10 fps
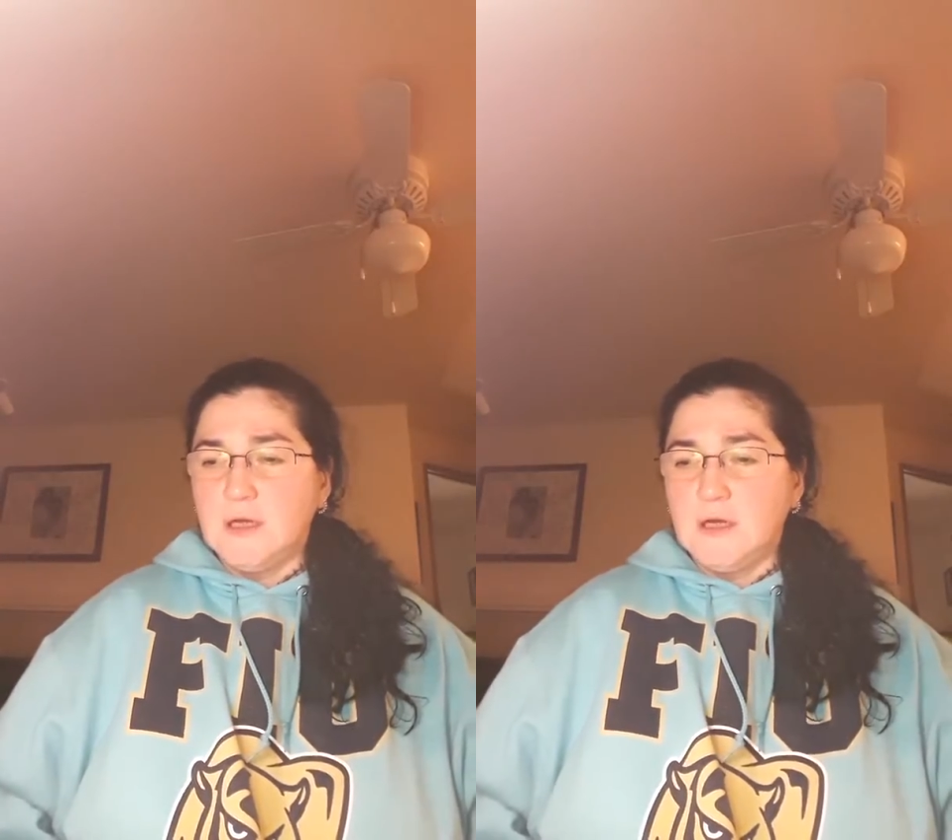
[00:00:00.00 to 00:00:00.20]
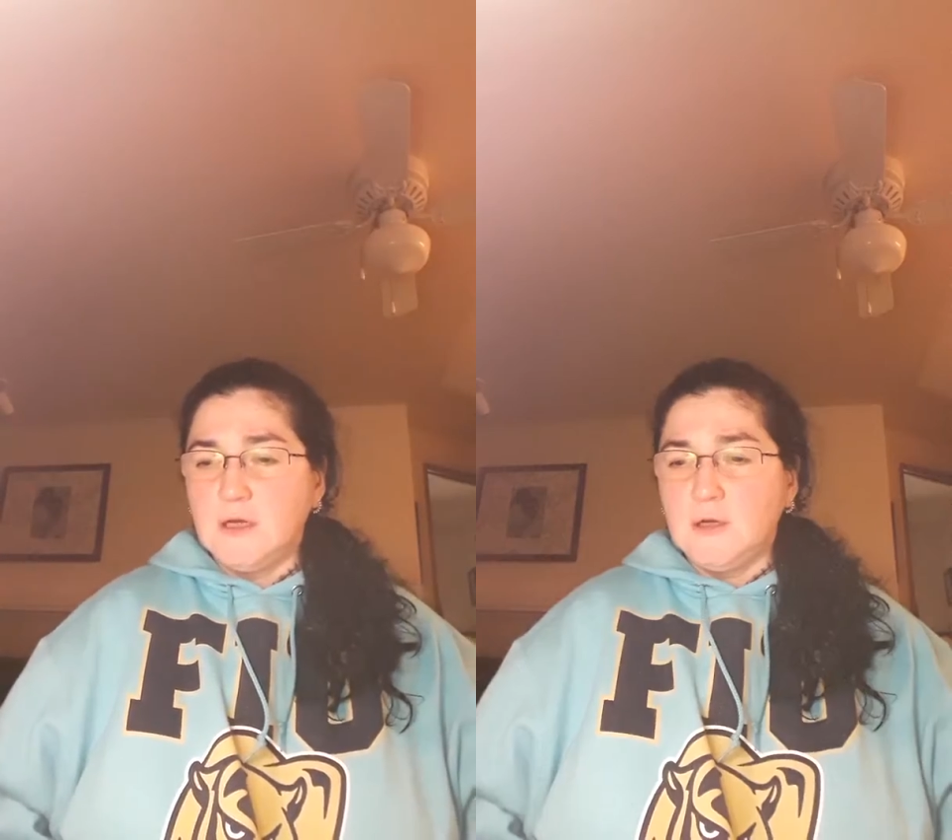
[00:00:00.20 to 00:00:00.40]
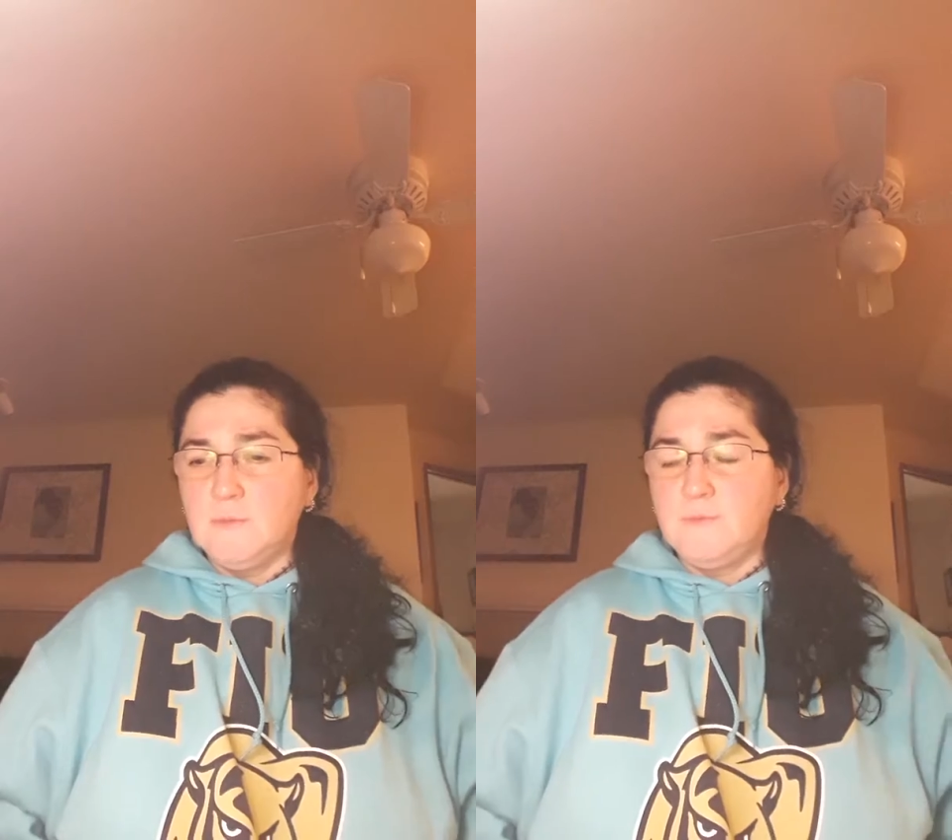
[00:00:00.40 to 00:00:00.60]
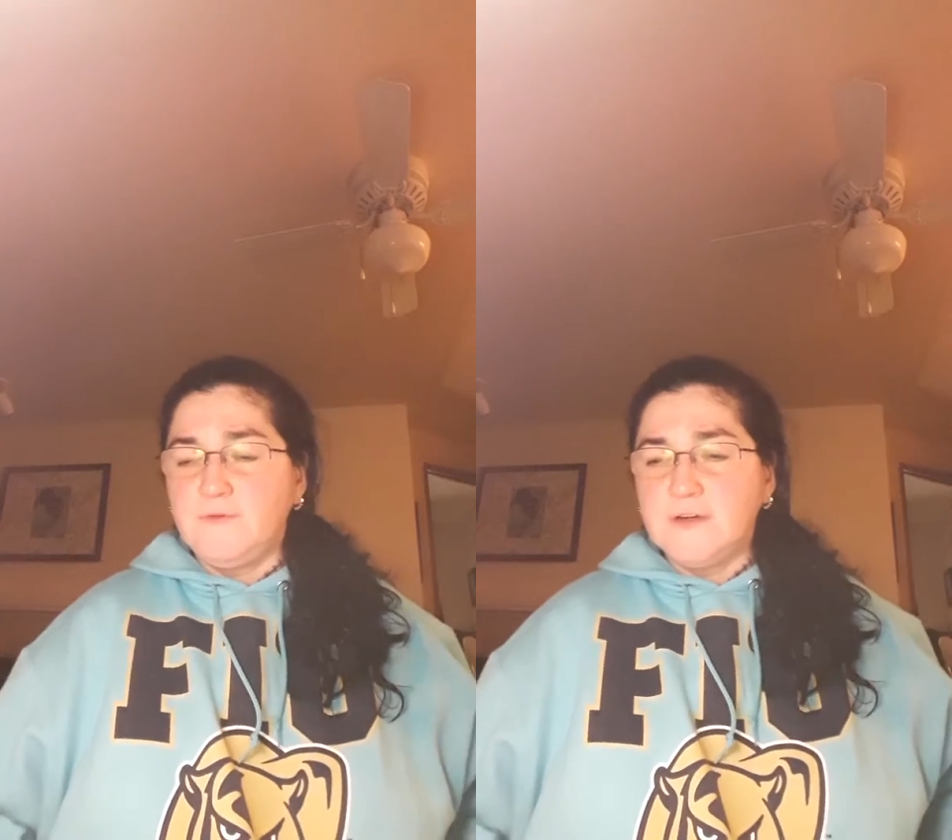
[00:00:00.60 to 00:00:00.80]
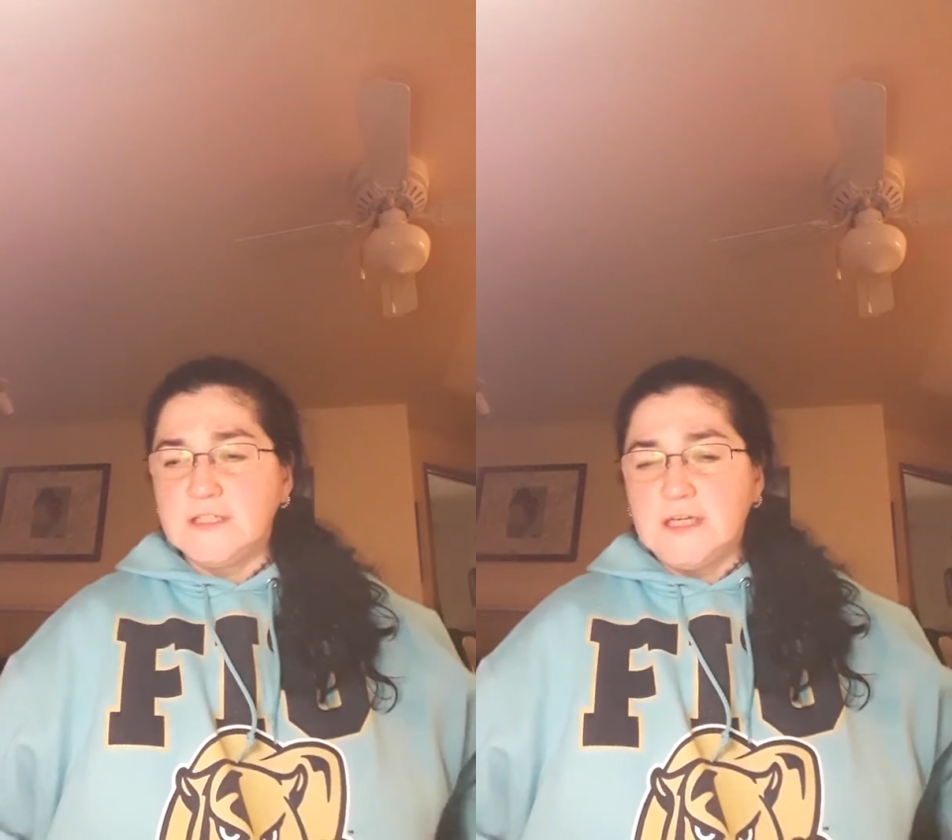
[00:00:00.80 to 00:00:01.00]

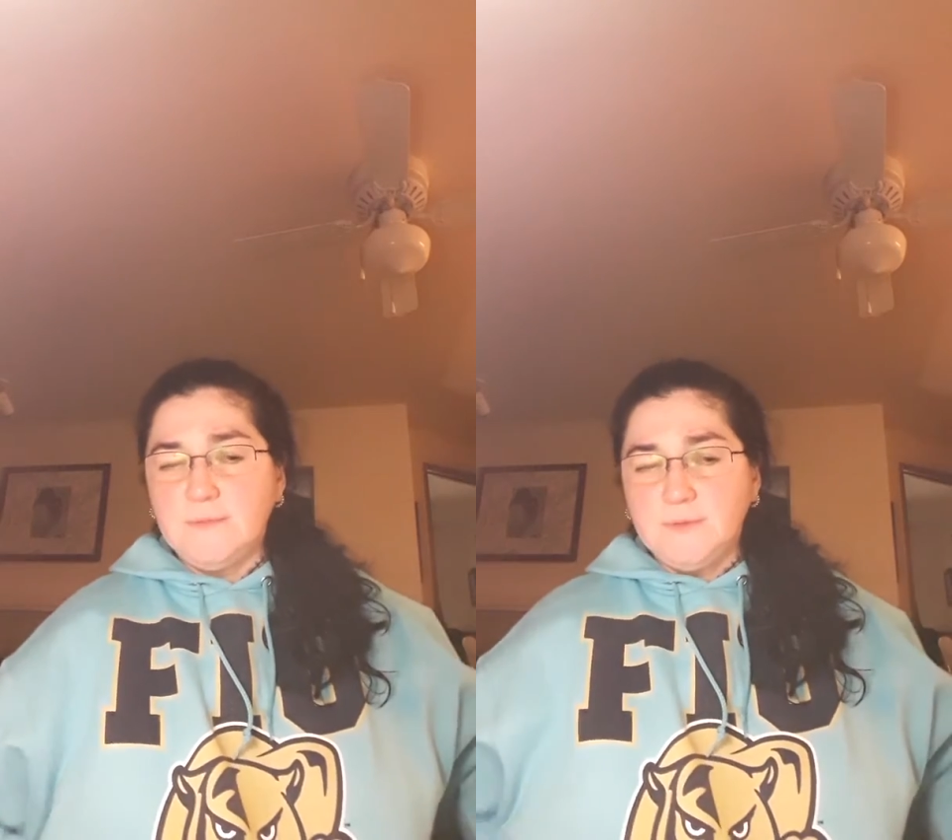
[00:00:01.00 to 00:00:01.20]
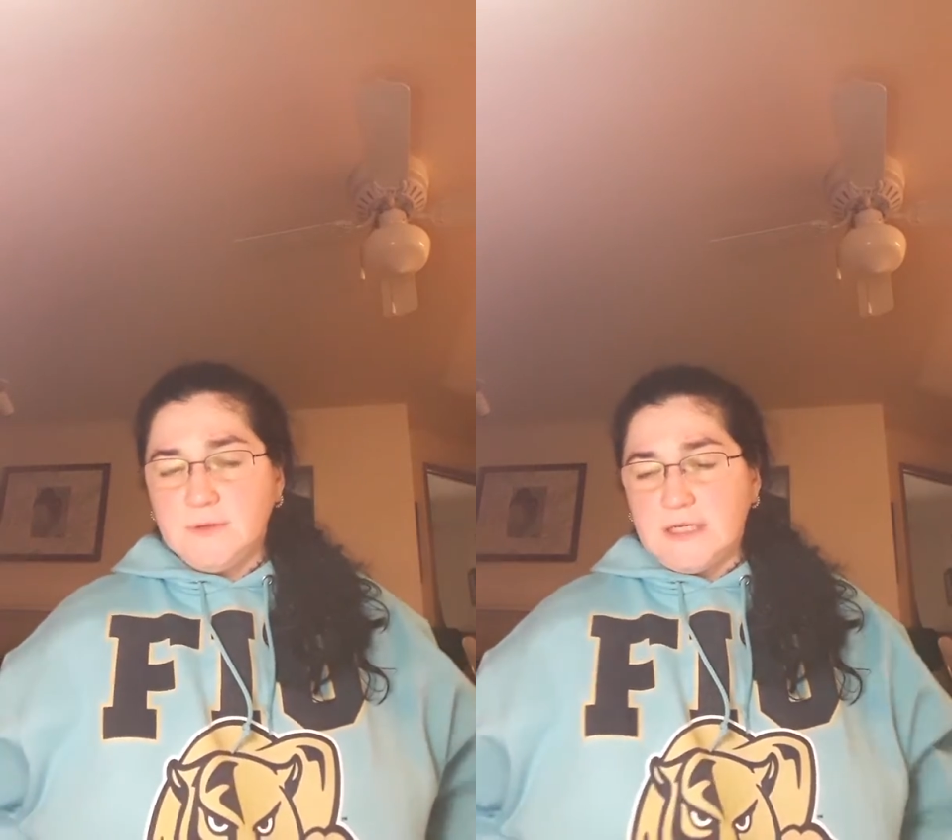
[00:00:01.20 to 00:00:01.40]
For example,